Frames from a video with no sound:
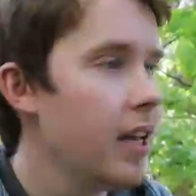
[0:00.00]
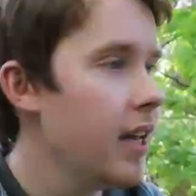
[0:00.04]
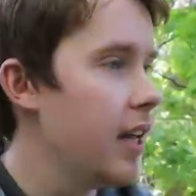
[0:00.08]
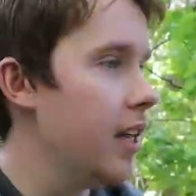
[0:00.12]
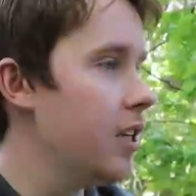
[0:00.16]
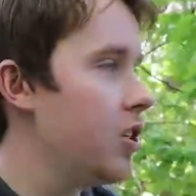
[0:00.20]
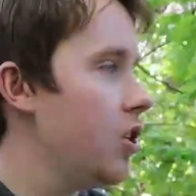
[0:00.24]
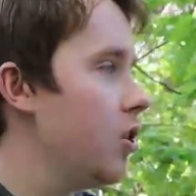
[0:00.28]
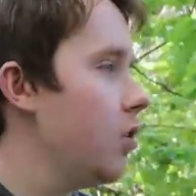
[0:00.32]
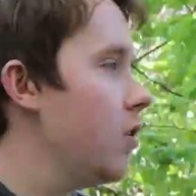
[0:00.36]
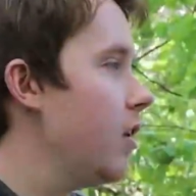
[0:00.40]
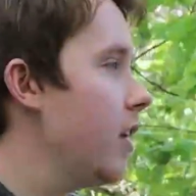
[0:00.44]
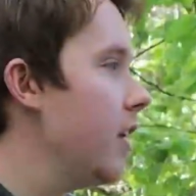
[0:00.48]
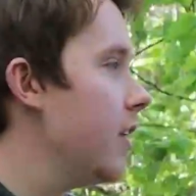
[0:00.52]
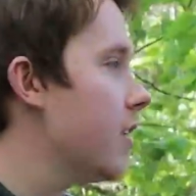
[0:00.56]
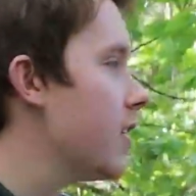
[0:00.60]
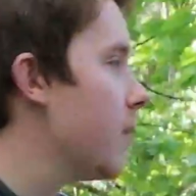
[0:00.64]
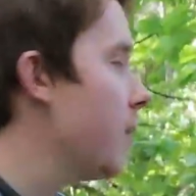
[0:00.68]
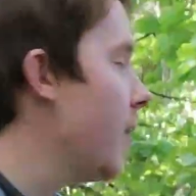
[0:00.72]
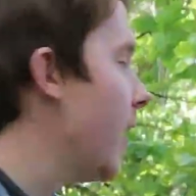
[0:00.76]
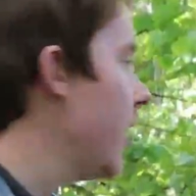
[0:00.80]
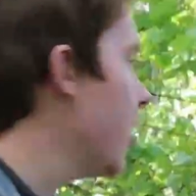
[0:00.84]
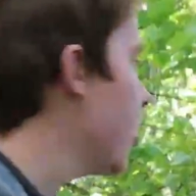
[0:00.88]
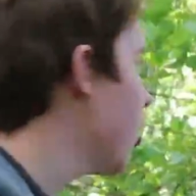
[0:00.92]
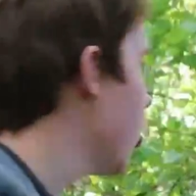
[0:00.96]
is you need to
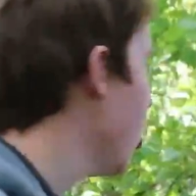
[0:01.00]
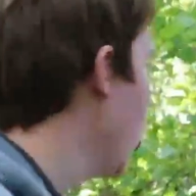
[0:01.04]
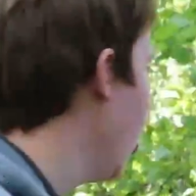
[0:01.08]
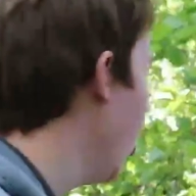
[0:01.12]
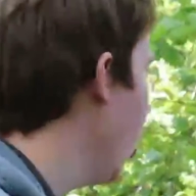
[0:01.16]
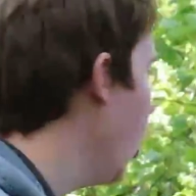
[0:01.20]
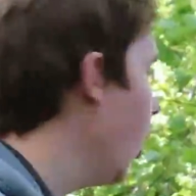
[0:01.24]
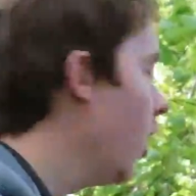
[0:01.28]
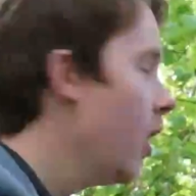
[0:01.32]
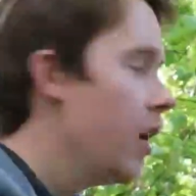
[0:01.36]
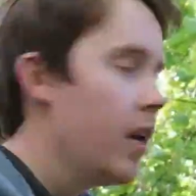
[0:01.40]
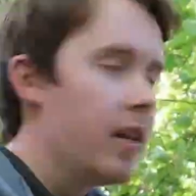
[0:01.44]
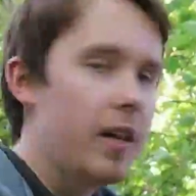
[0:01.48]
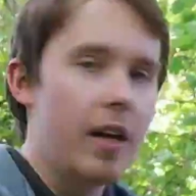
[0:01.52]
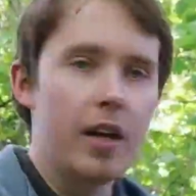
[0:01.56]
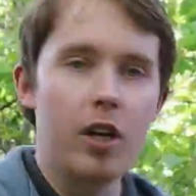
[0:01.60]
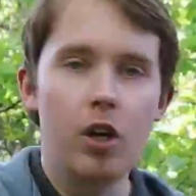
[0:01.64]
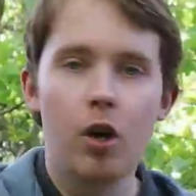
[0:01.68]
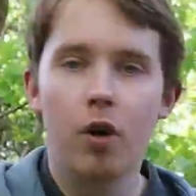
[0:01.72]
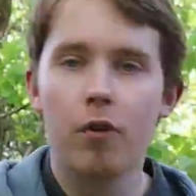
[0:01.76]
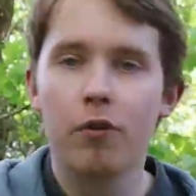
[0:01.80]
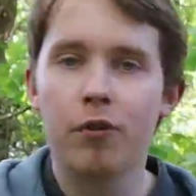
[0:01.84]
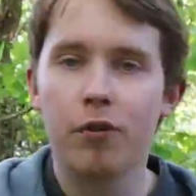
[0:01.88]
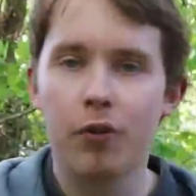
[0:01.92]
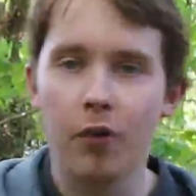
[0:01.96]
make sure that
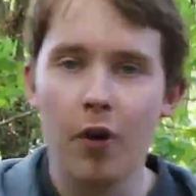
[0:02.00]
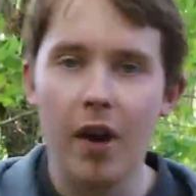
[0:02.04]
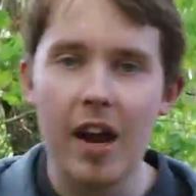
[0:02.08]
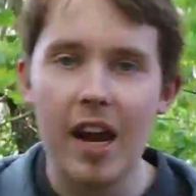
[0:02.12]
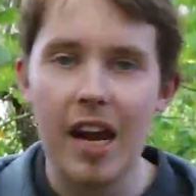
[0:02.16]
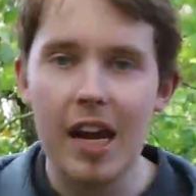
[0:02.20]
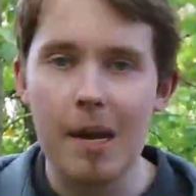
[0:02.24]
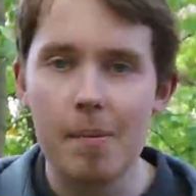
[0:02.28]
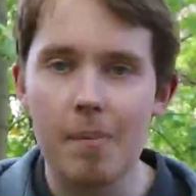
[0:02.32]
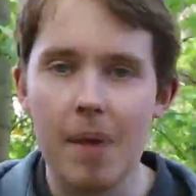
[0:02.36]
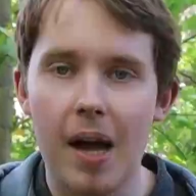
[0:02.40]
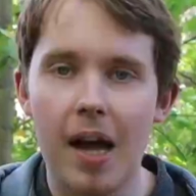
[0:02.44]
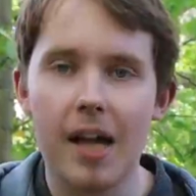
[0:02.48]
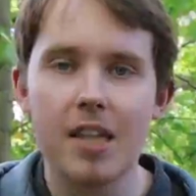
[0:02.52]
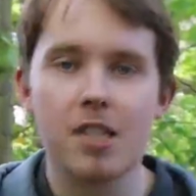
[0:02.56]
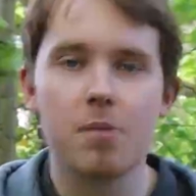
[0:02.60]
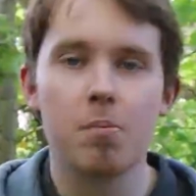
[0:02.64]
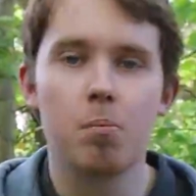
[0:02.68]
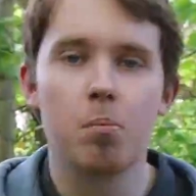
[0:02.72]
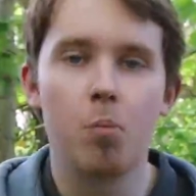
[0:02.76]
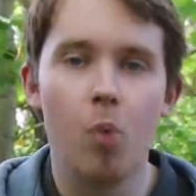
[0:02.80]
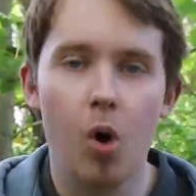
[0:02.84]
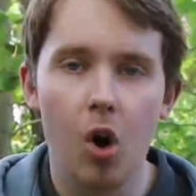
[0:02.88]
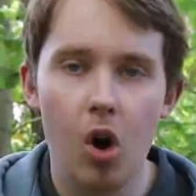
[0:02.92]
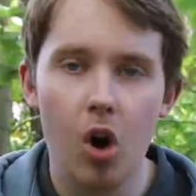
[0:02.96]
your frame has
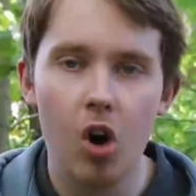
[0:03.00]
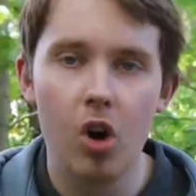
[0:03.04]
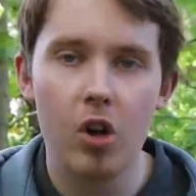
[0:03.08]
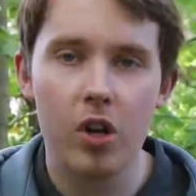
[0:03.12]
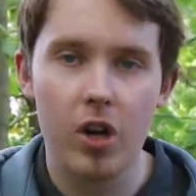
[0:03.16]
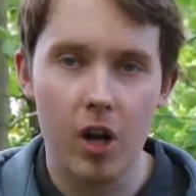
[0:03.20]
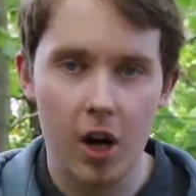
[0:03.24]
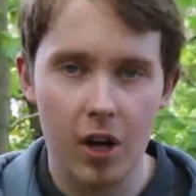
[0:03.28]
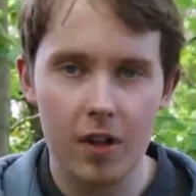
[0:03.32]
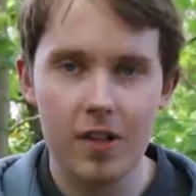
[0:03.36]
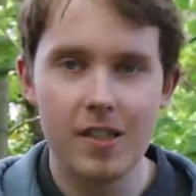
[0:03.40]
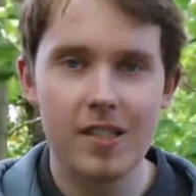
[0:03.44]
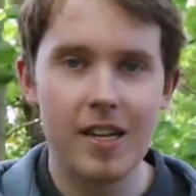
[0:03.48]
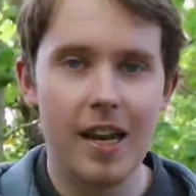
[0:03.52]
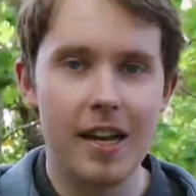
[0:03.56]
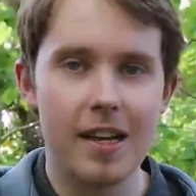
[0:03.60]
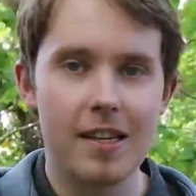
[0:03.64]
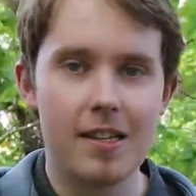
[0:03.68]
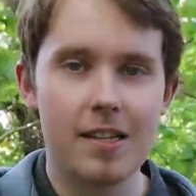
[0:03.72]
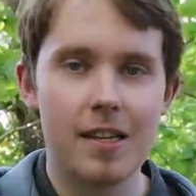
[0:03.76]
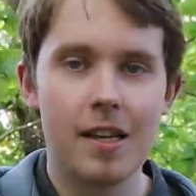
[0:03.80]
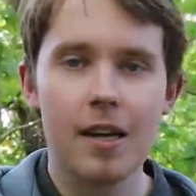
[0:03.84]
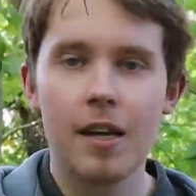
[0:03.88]
more content.